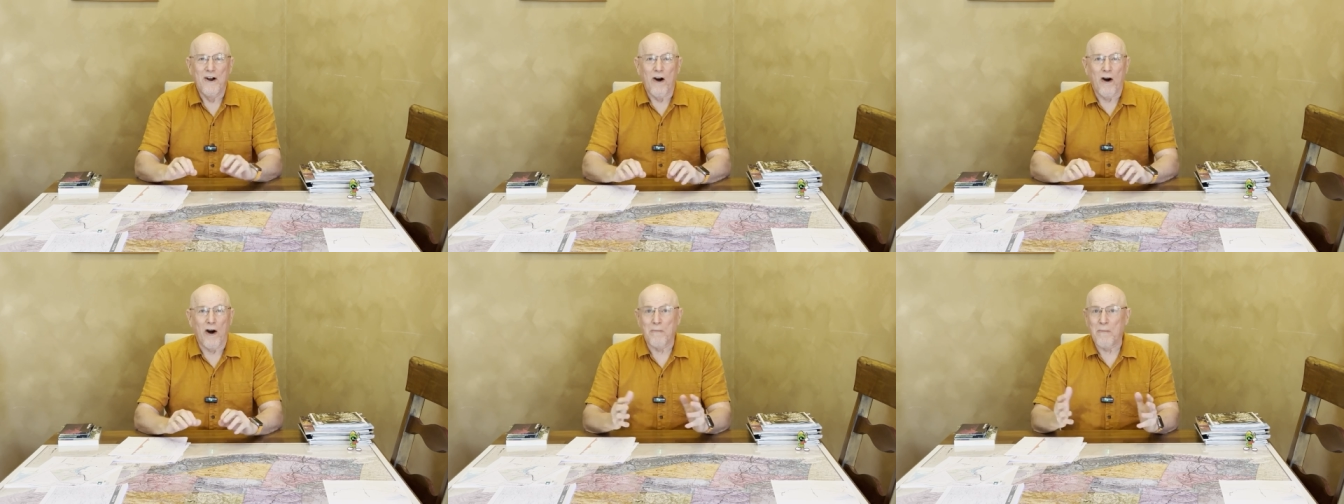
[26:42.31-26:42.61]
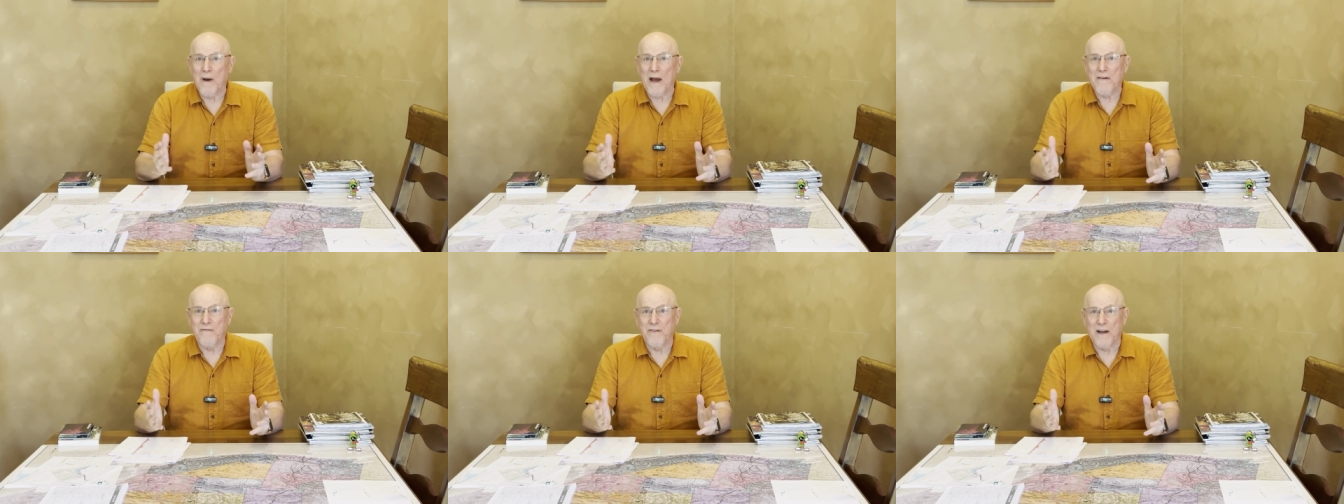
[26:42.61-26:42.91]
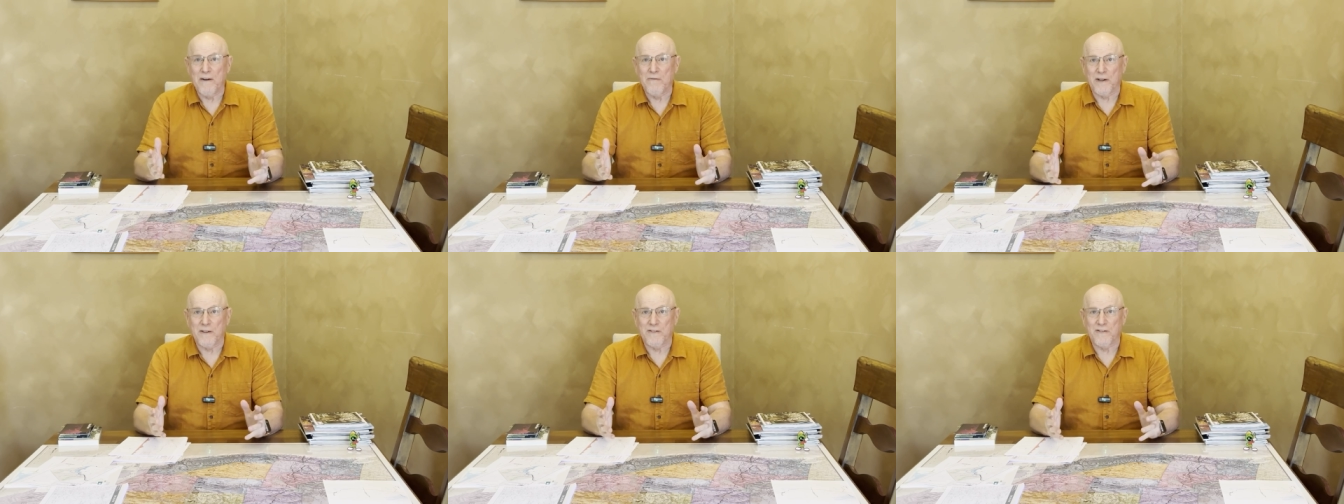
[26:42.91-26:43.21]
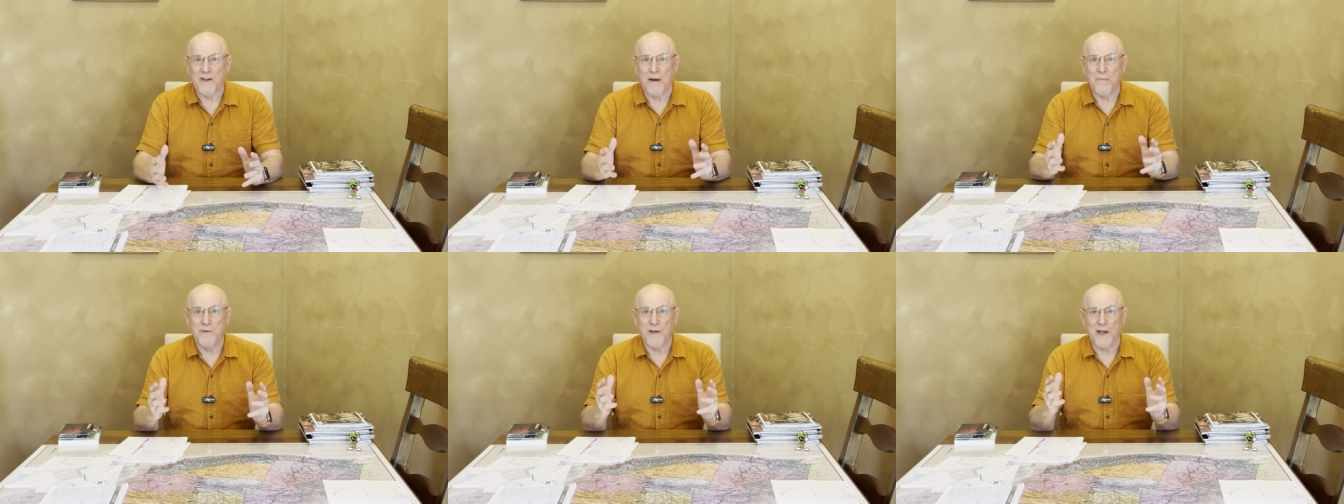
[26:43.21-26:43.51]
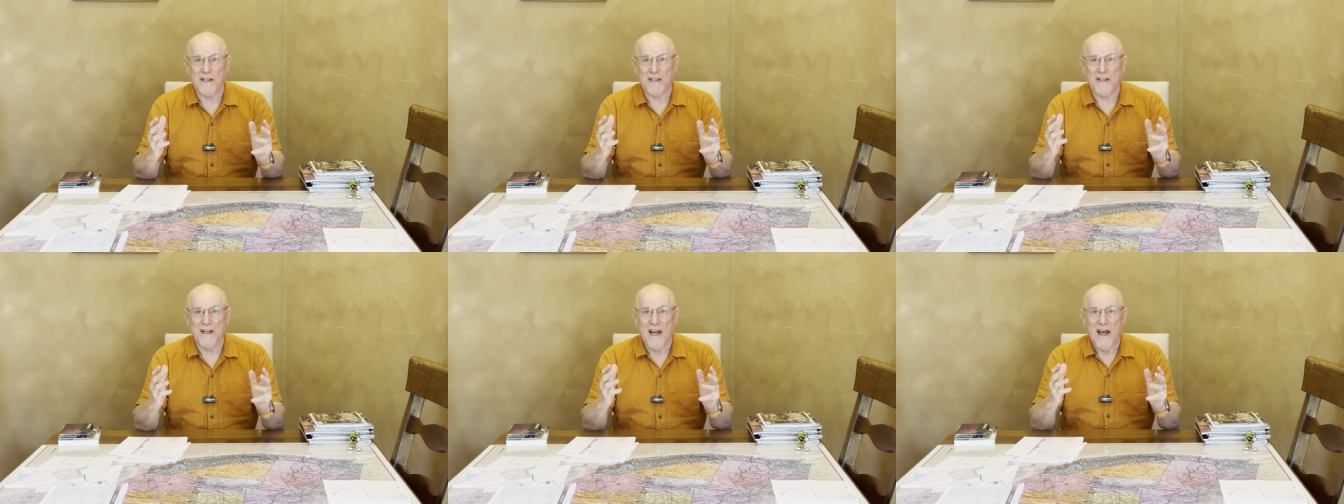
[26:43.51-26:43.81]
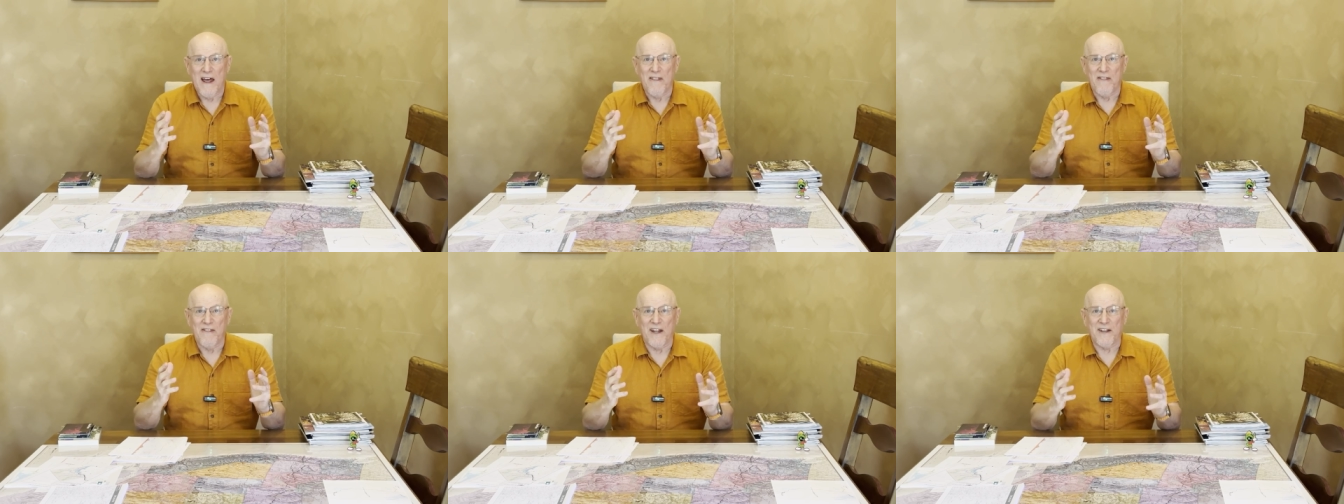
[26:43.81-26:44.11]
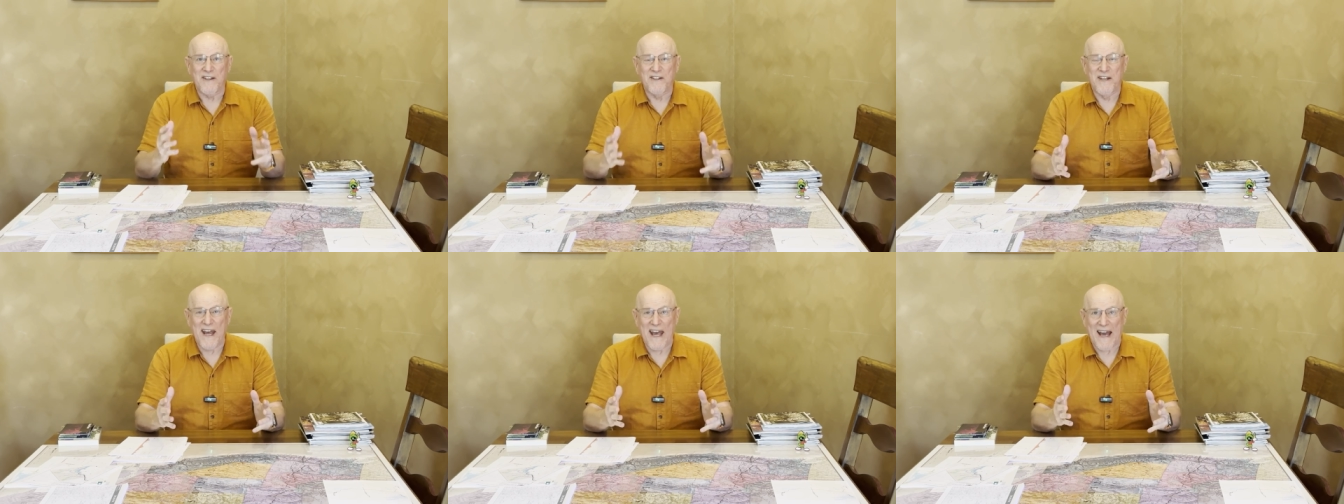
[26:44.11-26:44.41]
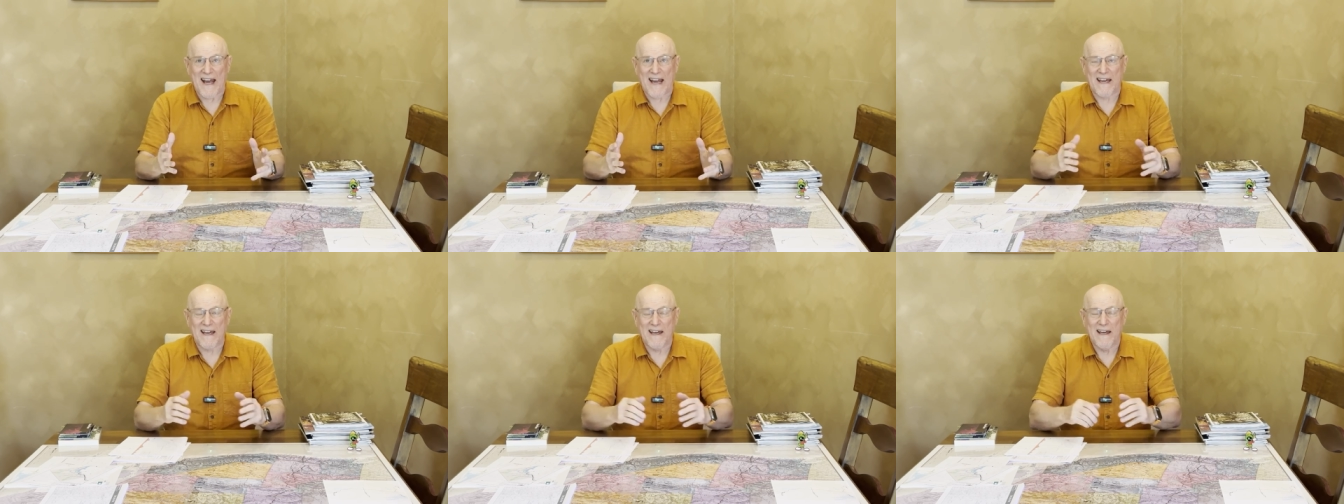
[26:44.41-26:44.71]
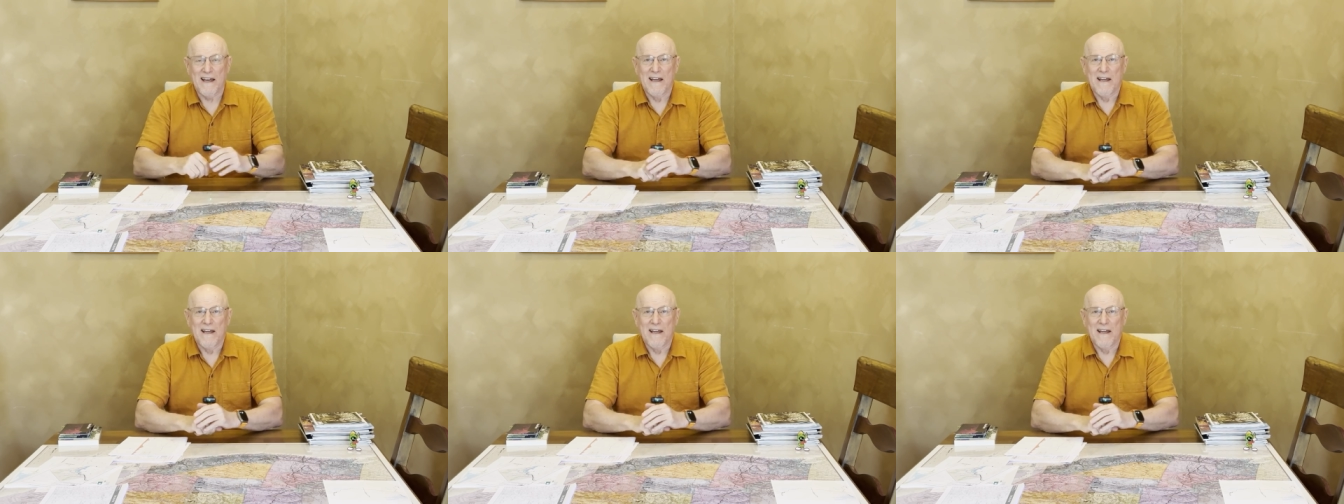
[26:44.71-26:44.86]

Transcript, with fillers: on my favorite subject, the tech